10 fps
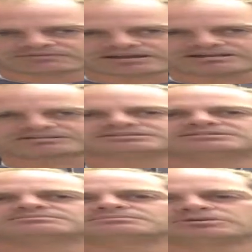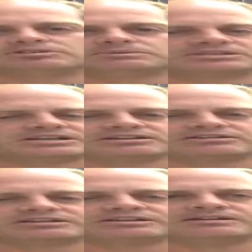ways, most
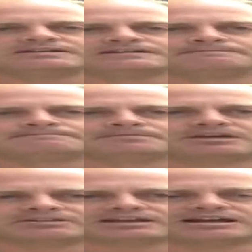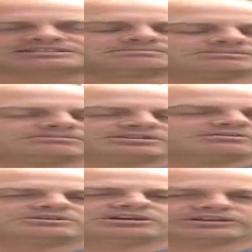particularly under the concept of what you
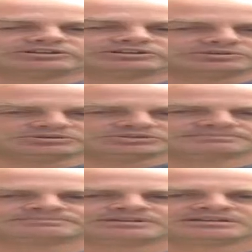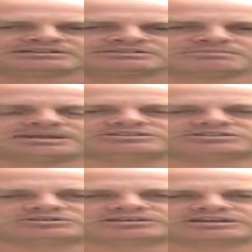would call inclusion, to make
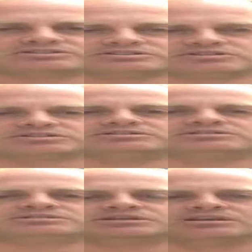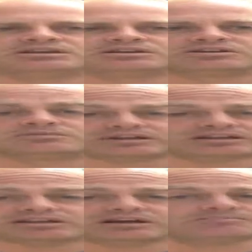sure that students could
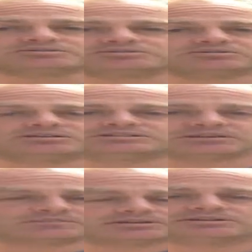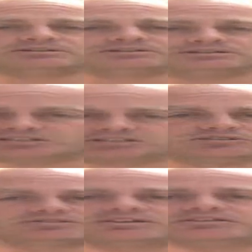really come to a typical
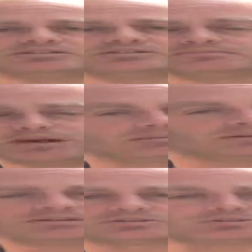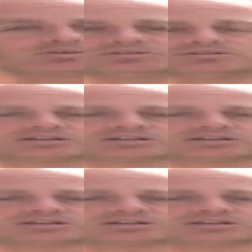district public school, to